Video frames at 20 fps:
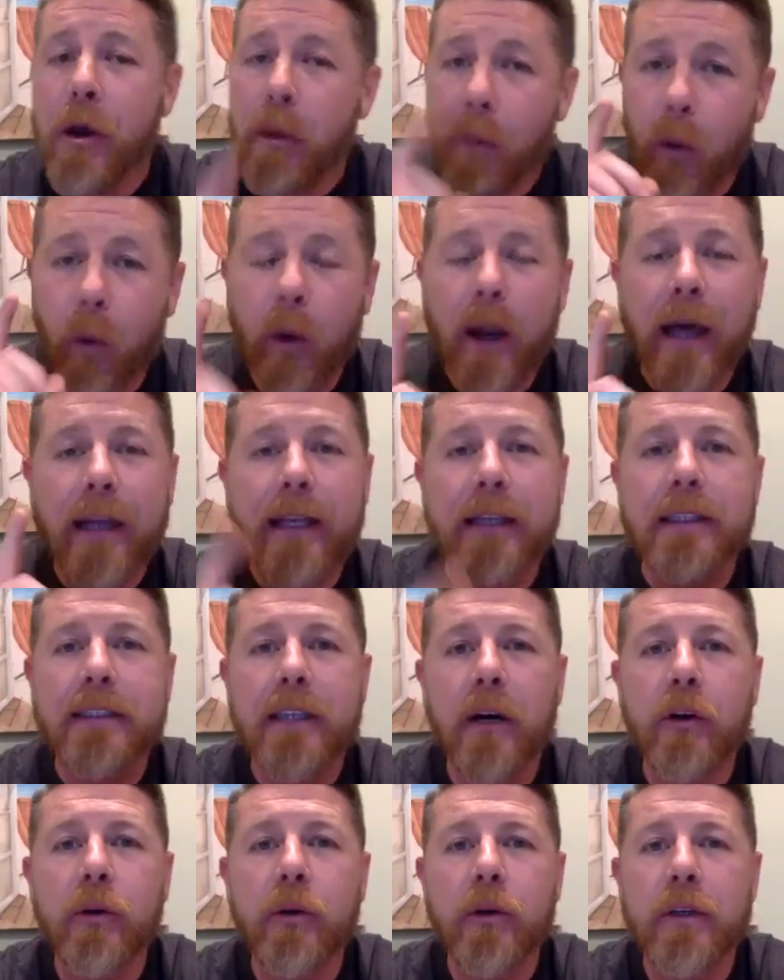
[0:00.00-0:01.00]
But what I can
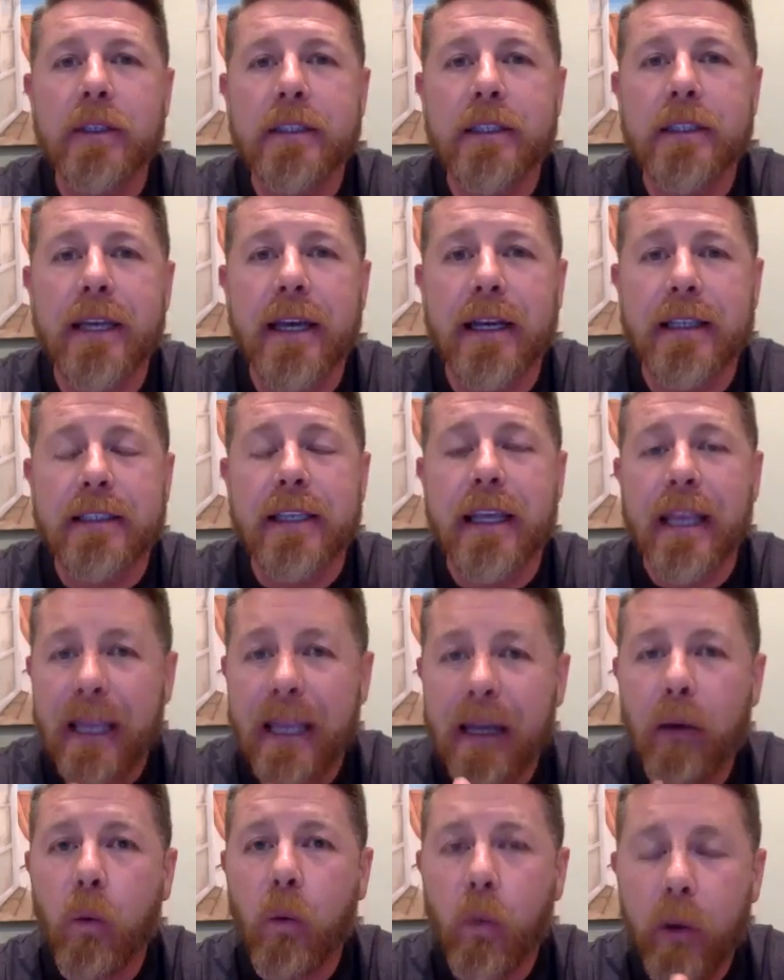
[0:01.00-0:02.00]
tell you is this:
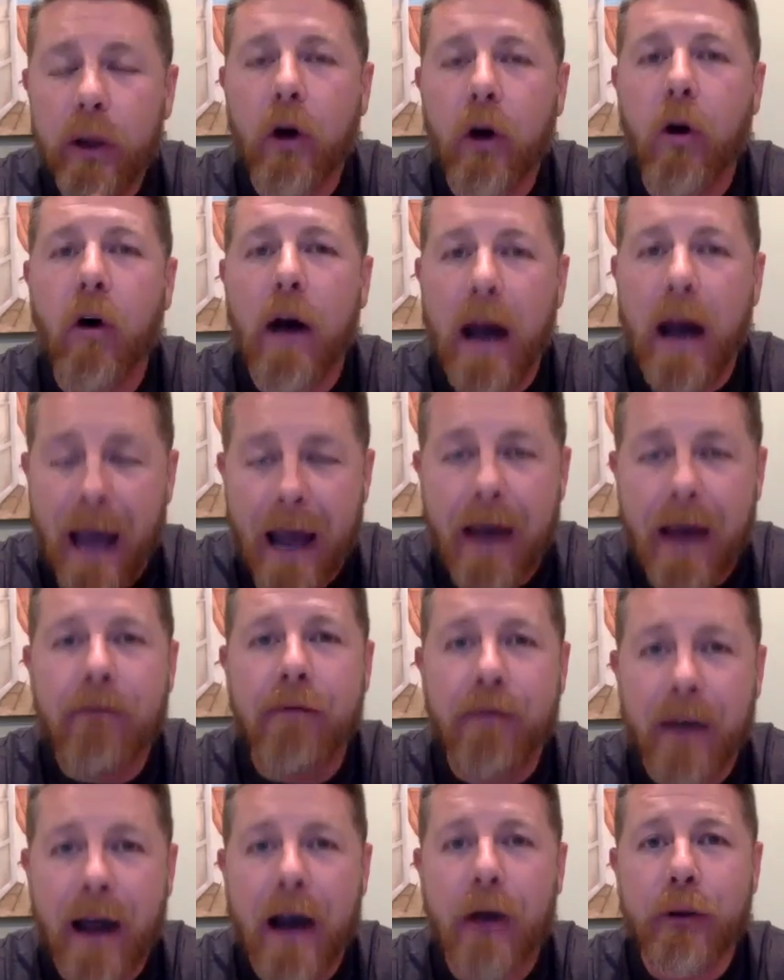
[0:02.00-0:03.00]
it will have
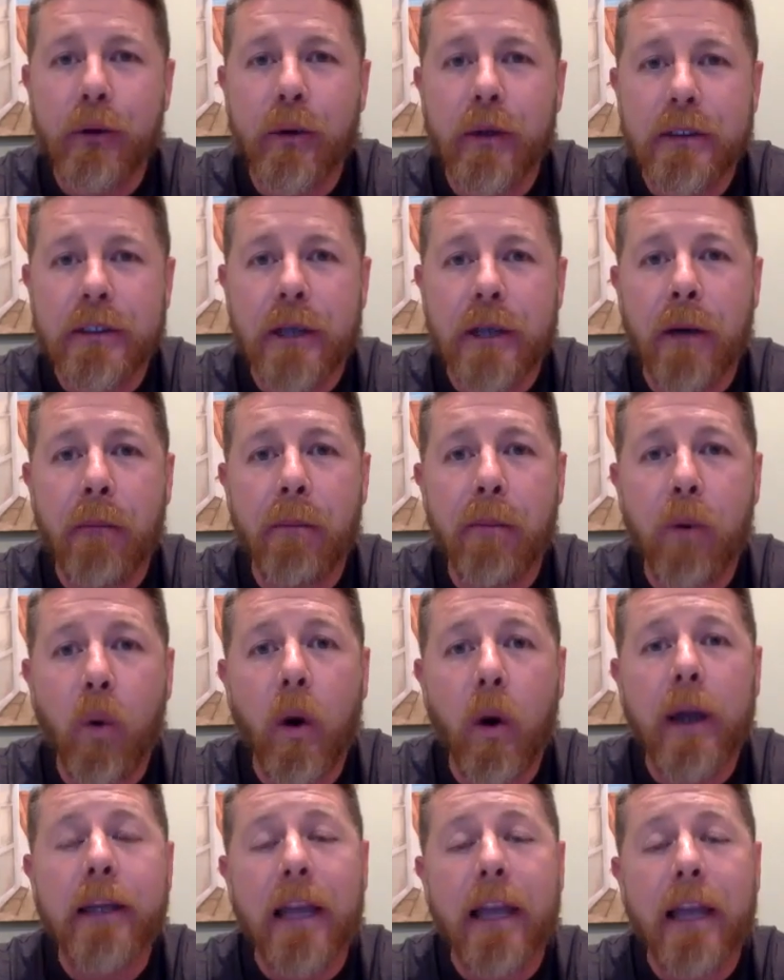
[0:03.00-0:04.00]
value at some
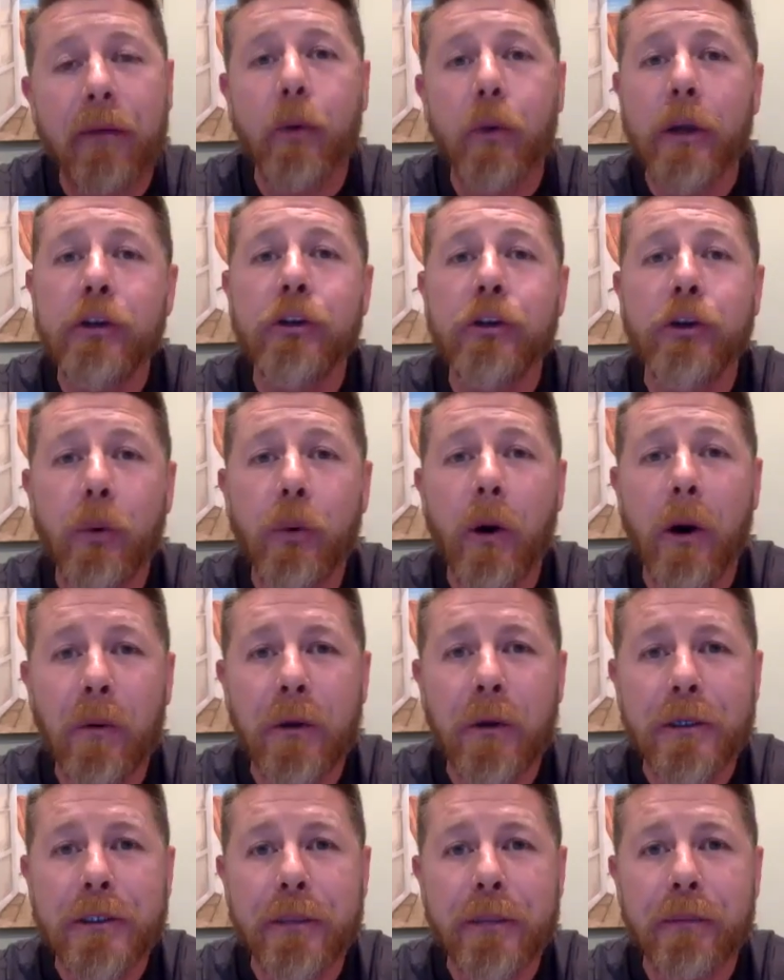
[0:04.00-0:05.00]
point if we do what
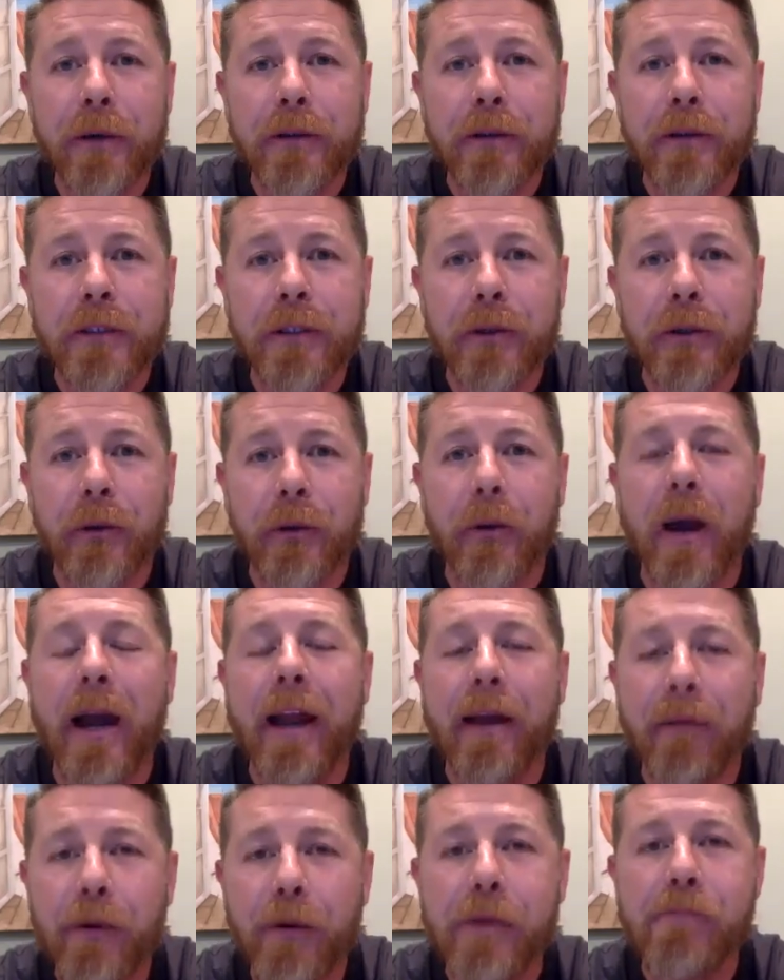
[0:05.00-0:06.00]
we're supposed to do,
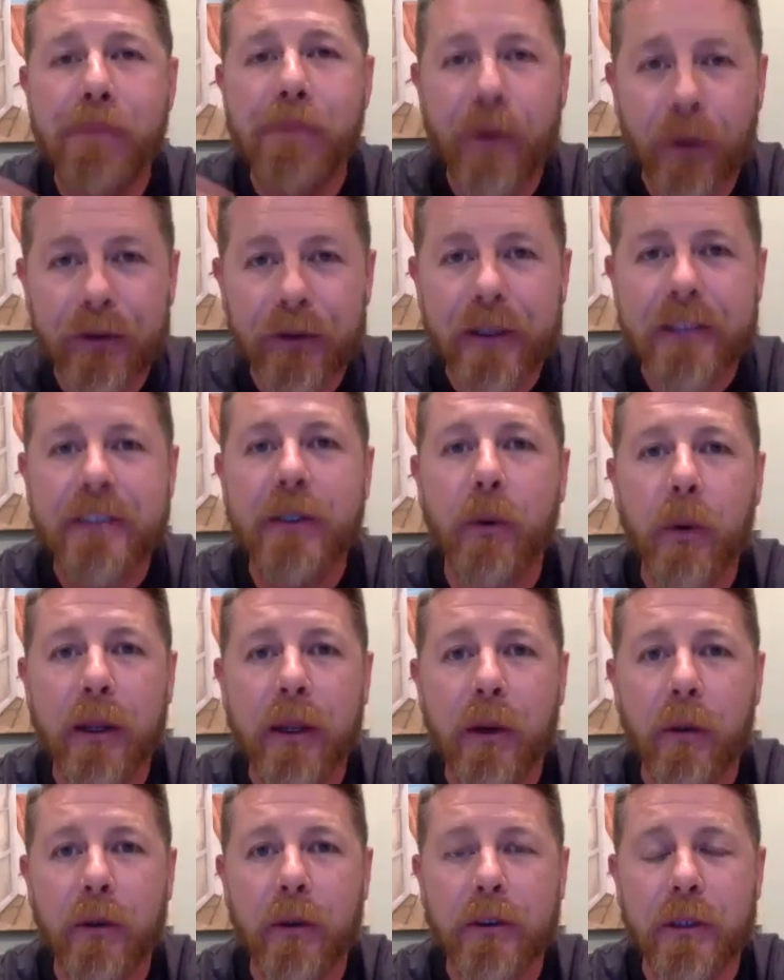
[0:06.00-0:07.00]
right? If we build this the way
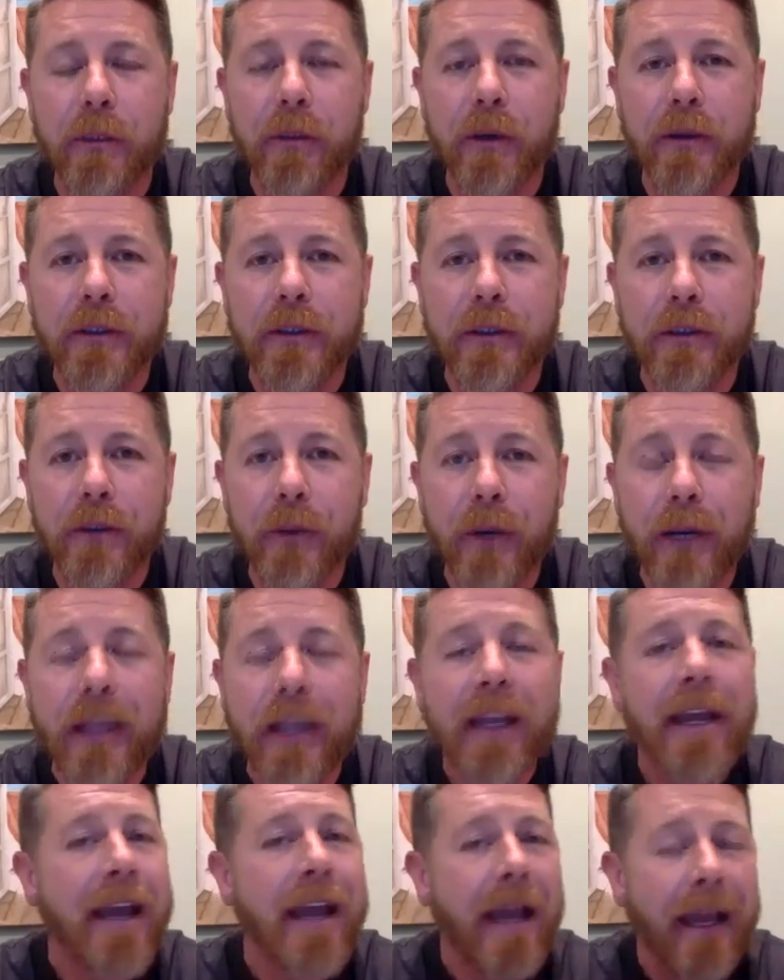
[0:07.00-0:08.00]
that we're supposed to do it
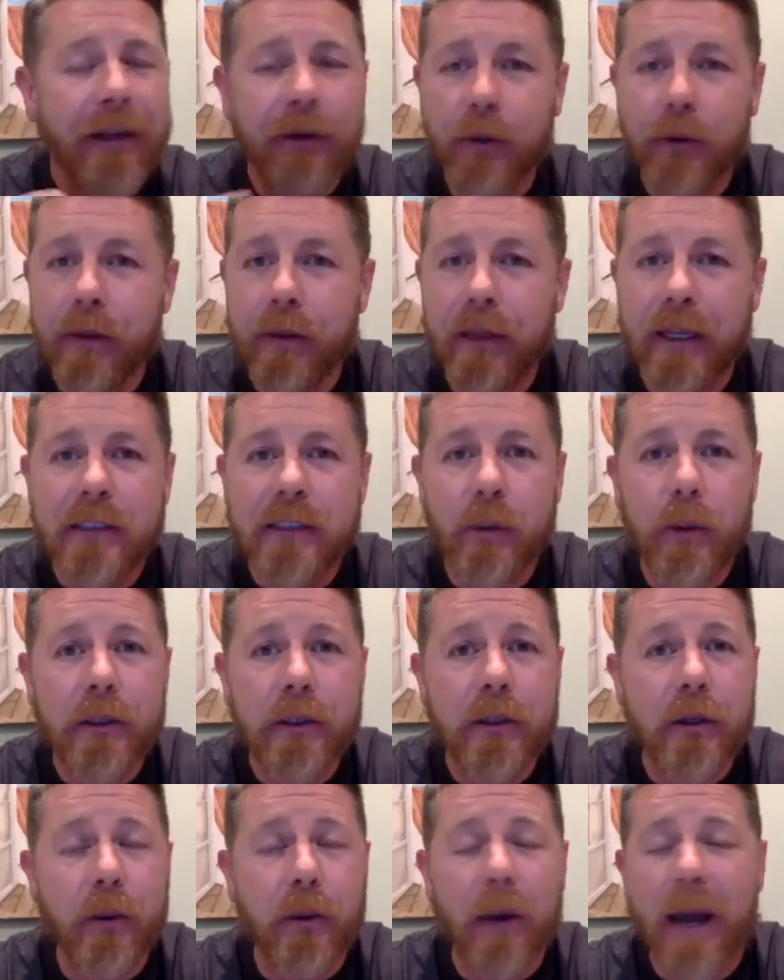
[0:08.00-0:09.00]
and do the things that we
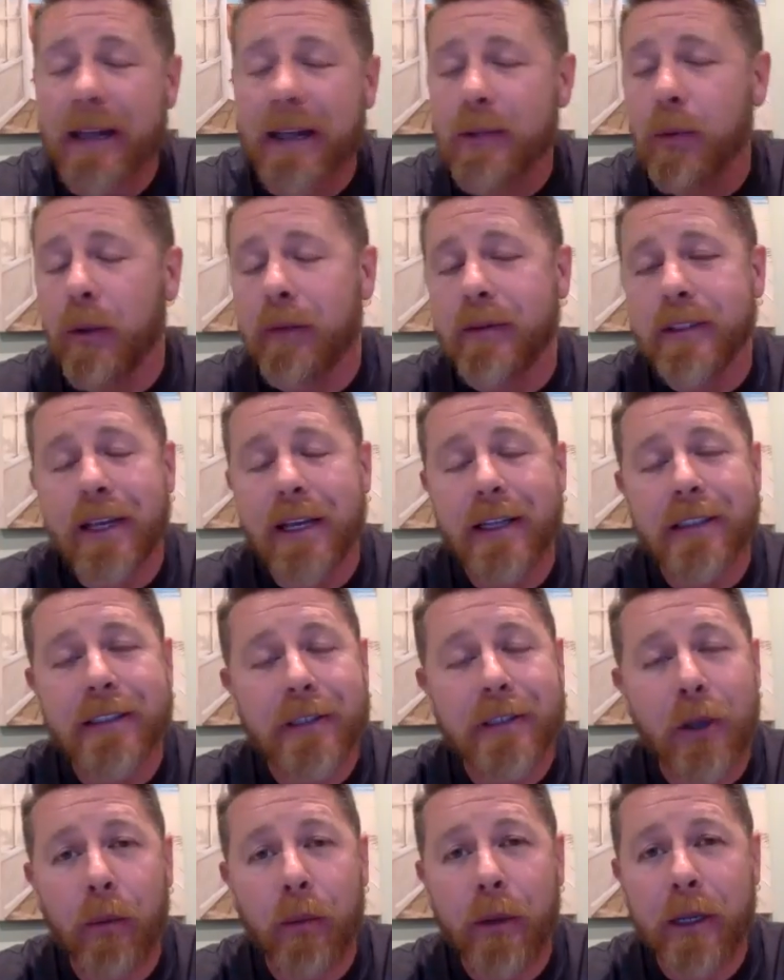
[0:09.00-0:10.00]
do. As we've said
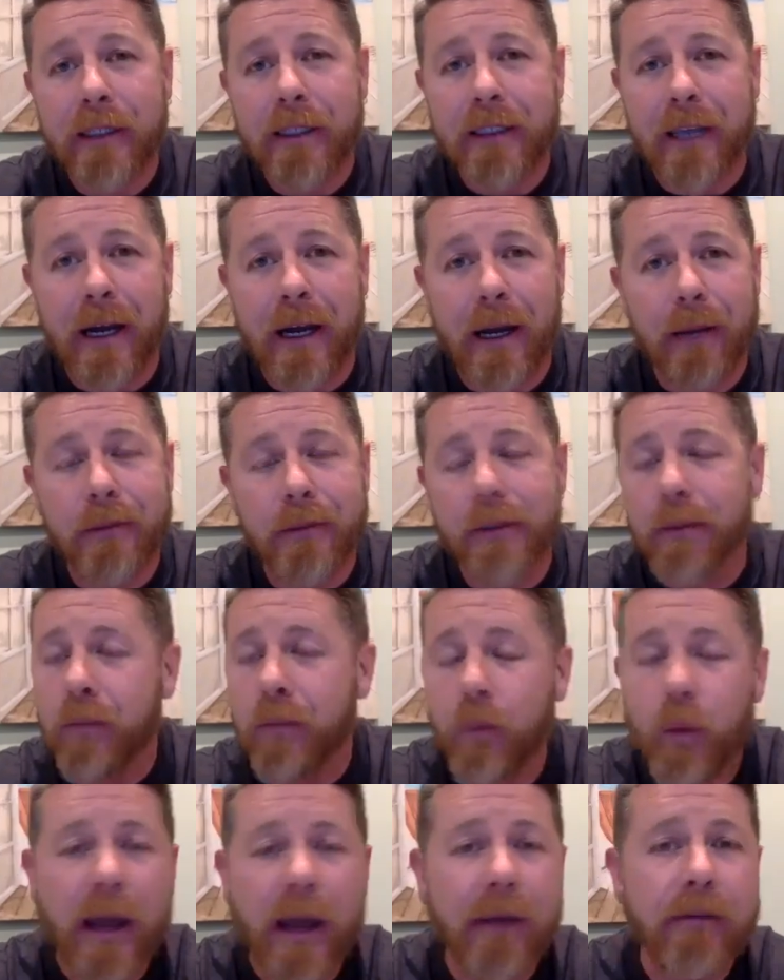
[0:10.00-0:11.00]
so many times,
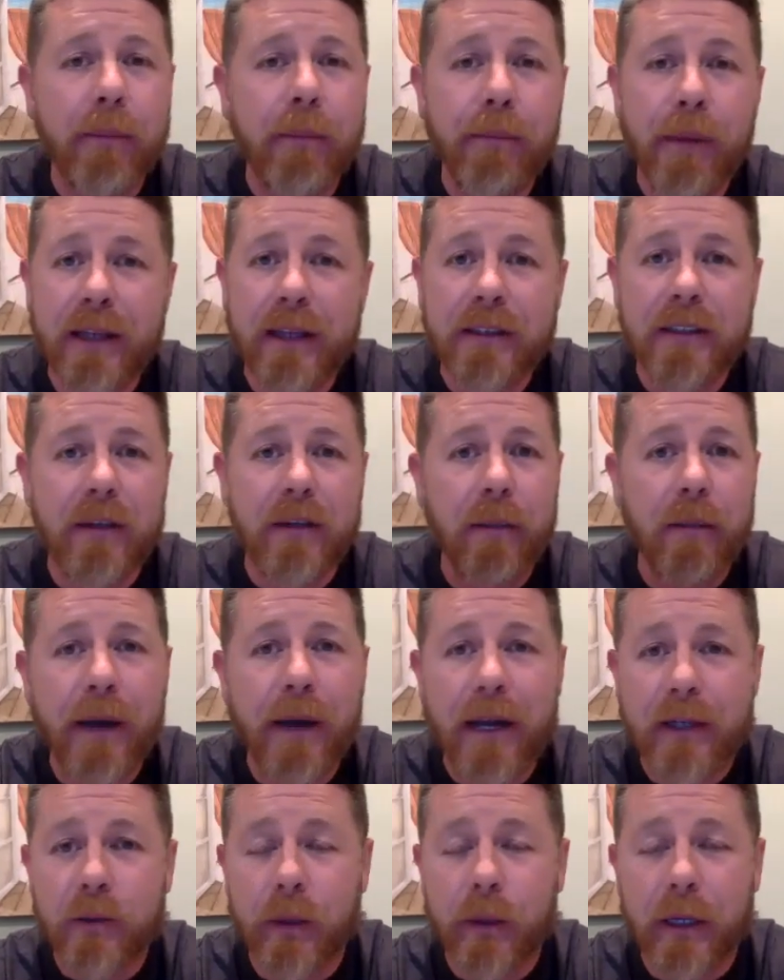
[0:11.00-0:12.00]
we have the best of the
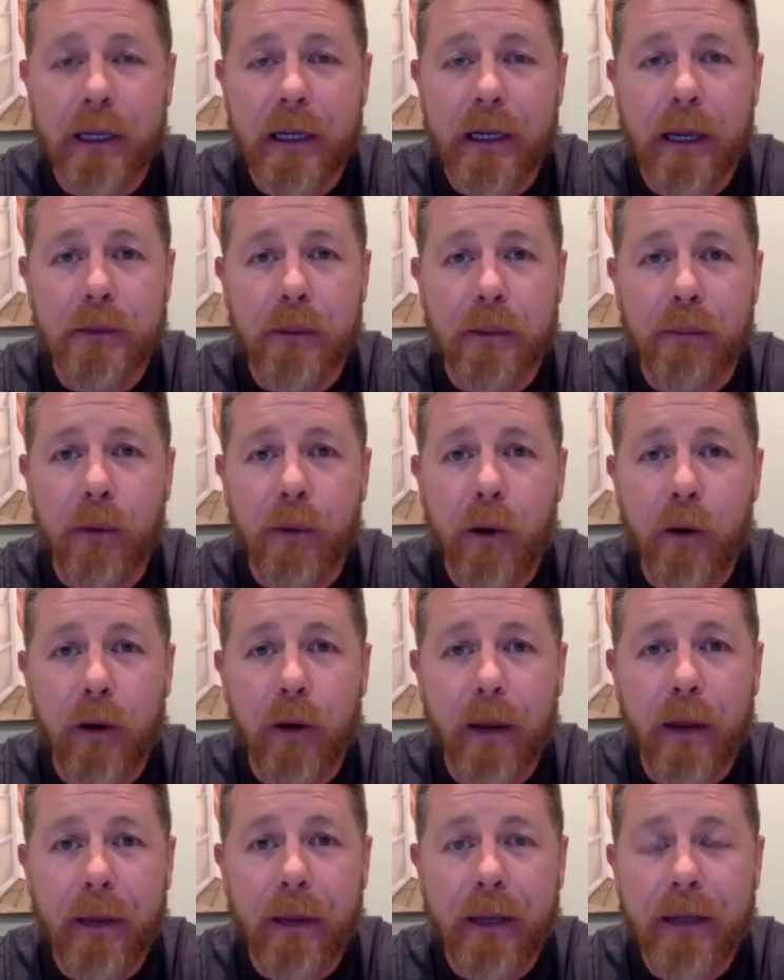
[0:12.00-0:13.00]
best when it comes to
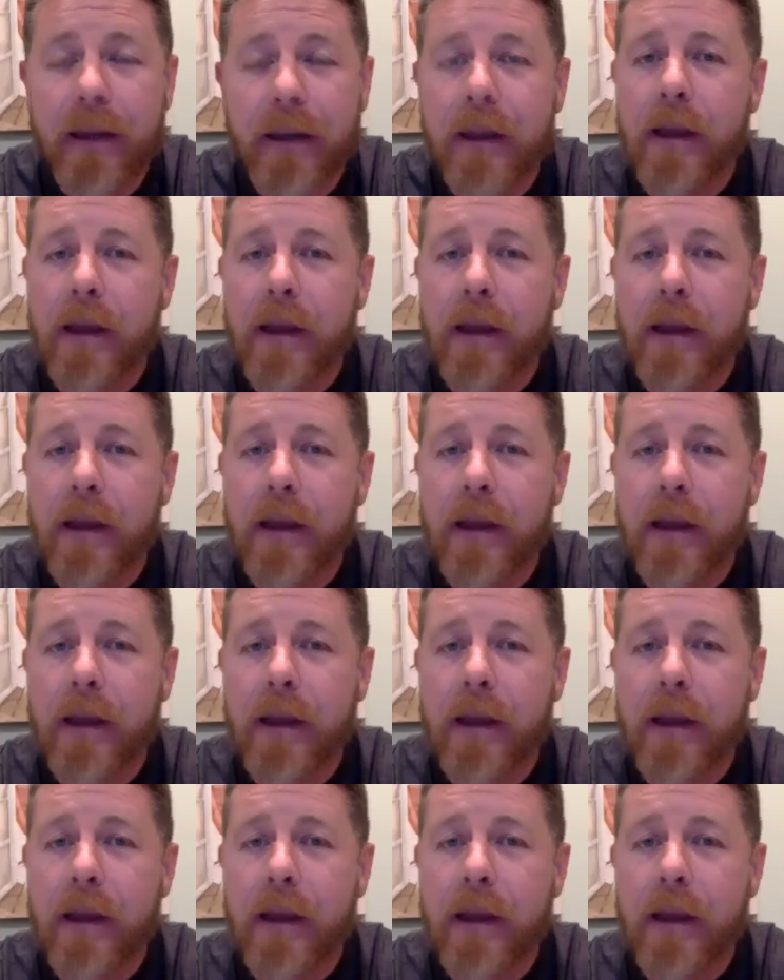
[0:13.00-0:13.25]
programming.